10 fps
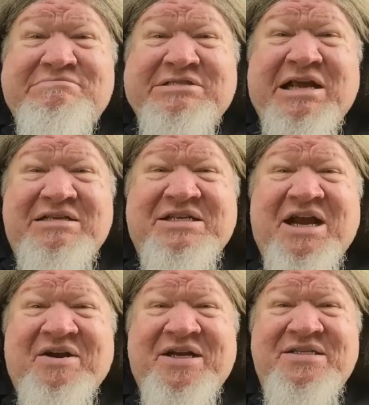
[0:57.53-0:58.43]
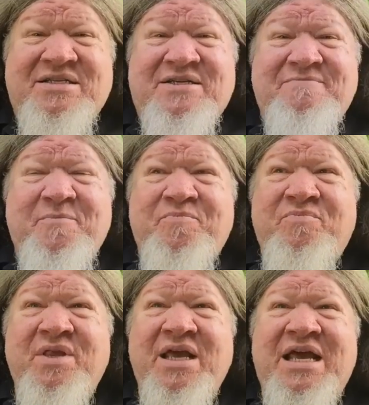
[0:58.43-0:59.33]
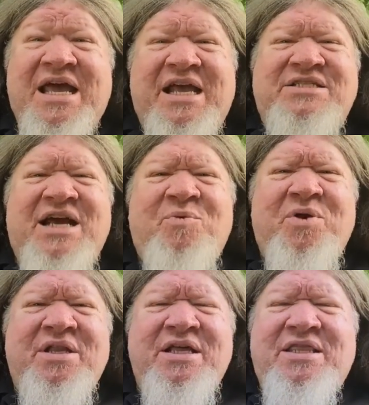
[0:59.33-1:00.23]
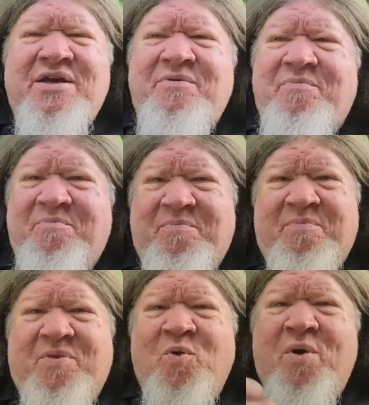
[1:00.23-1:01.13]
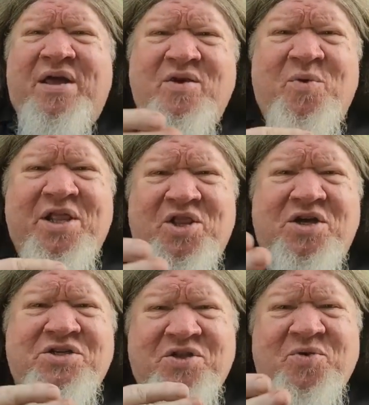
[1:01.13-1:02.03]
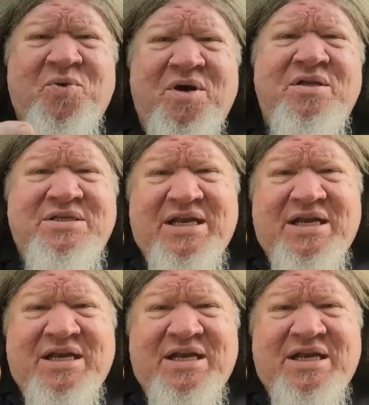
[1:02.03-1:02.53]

It's kind of scary, isn't it? Is that really the way that we look to the world?